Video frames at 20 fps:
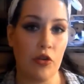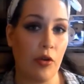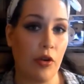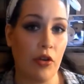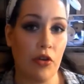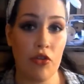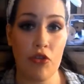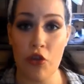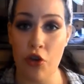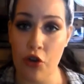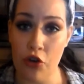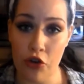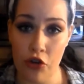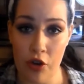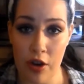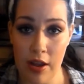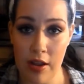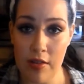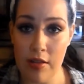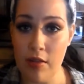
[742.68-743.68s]
during
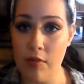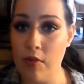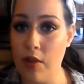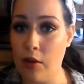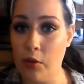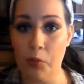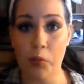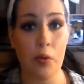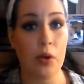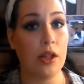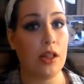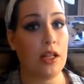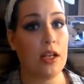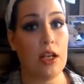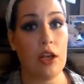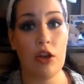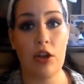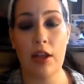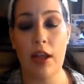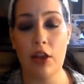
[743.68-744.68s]
surgeries if they
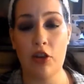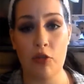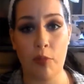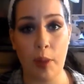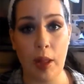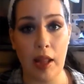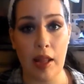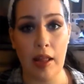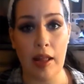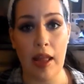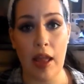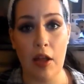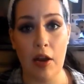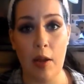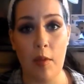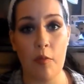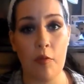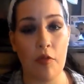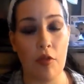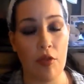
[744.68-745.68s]
really need to get your platelet
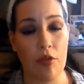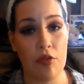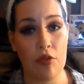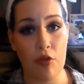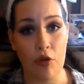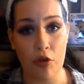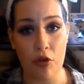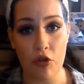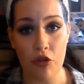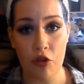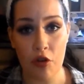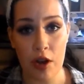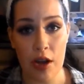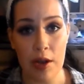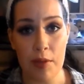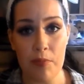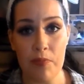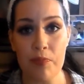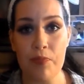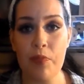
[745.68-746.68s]
count up for the
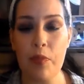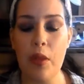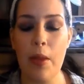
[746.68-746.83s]
surgery,